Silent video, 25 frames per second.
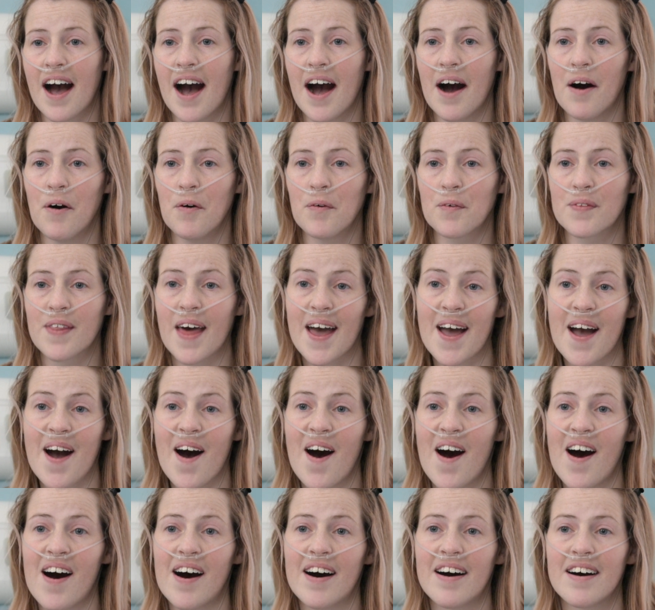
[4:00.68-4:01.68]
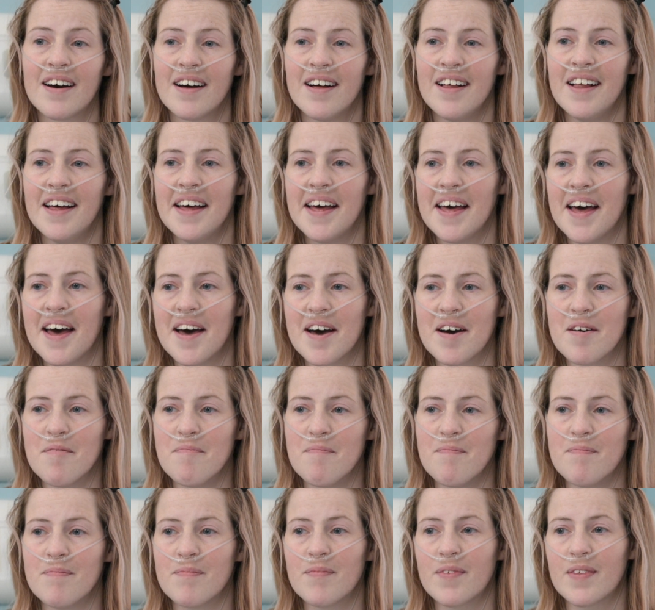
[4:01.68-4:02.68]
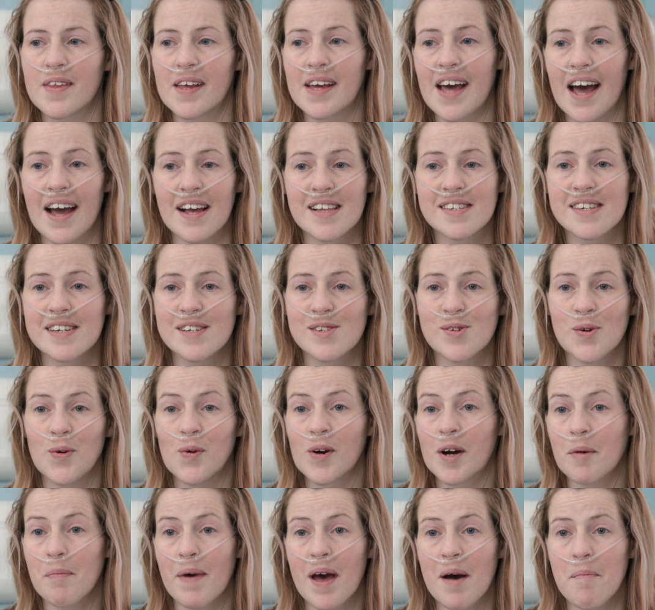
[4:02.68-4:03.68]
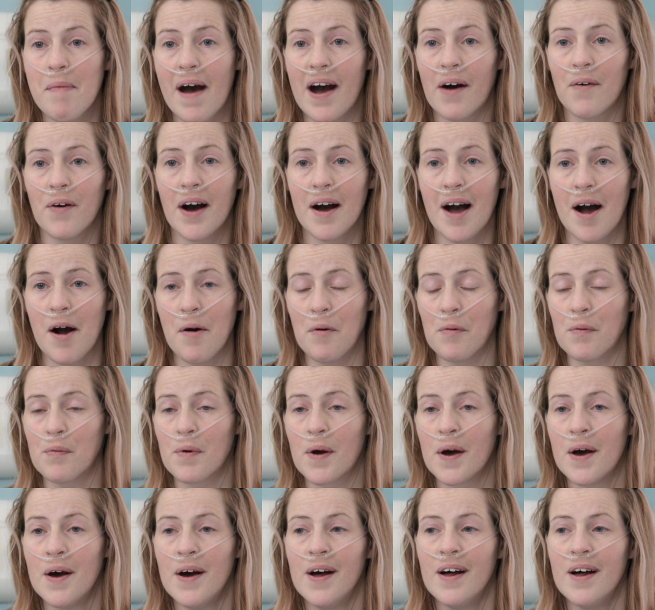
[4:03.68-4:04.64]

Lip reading: how they are, getting to talk a bit about how